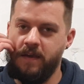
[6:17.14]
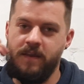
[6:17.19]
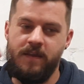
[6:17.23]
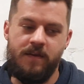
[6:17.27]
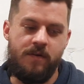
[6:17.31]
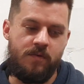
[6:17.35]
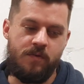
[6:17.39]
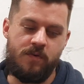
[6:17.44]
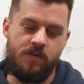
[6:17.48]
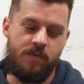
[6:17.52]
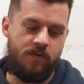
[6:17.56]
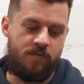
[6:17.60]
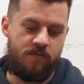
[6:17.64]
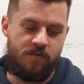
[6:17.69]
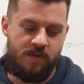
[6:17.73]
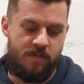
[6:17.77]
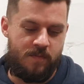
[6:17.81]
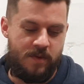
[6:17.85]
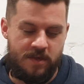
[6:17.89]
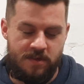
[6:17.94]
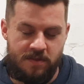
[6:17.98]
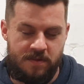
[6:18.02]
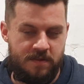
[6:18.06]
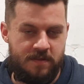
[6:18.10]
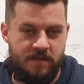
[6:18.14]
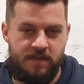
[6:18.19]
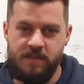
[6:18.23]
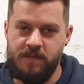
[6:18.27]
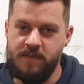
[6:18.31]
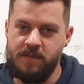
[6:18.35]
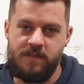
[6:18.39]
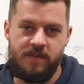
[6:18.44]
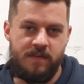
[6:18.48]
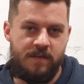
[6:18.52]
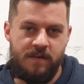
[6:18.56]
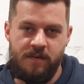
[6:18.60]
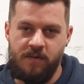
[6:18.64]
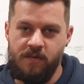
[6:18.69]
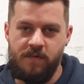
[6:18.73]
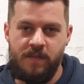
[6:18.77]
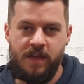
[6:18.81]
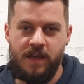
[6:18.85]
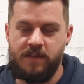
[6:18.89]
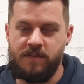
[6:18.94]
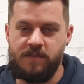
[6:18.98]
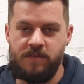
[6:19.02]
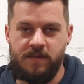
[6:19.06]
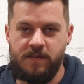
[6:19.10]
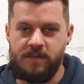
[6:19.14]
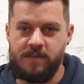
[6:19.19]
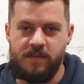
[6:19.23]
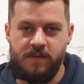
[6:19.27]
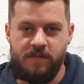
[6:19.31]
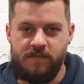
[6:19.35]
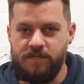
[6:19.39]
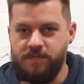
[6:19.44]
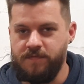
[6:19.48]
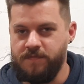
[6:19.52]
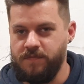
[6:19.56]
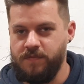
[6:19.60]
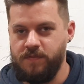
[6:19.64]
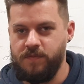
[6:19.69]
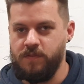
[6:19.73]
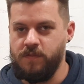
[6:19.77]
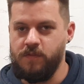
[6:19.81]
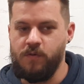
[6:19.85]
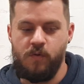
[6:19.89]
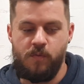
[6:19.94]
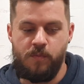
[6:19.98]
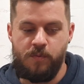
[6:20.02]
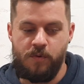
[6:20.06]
and it'll go through emissions and all that sort of stuff, no